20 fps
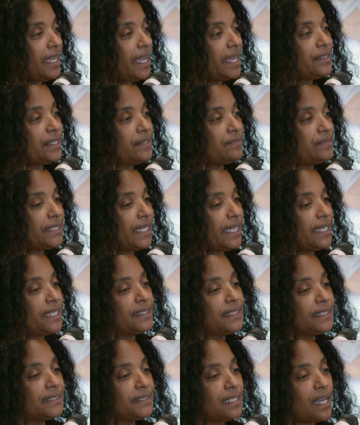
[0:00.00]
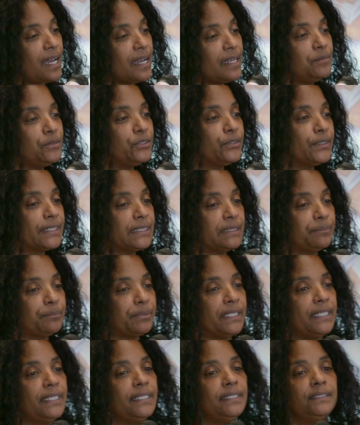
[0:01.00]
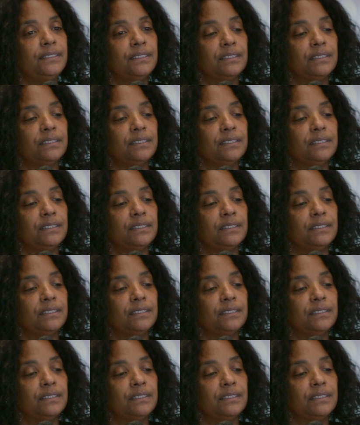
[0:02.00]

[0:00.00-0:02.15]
and they've taken the time to explain